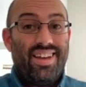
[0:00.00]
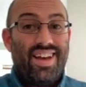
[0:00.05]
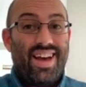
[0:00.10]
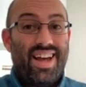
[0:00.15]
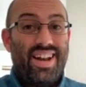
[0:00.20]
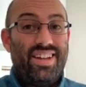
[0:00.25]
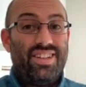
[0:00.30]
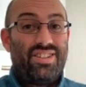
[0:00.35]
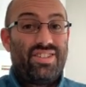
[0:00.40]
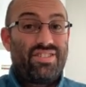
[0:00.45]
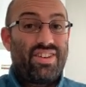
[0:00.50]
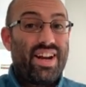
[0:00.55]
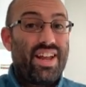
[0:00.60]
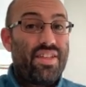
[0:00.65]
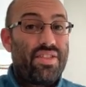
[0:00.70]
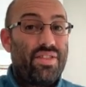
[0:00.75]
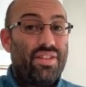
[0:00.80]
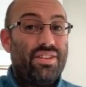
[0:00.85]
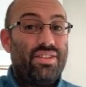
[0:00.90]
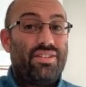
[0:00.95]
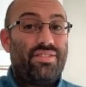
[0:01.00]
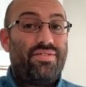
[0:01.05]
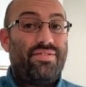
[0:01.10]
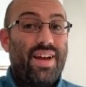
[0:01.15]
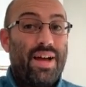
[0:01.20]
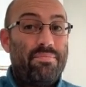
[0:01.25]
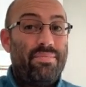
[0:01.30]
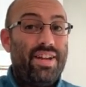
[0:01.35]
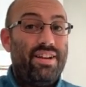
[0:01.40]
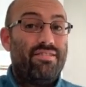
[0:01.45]
And it strengthens
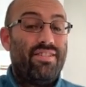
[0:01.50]
family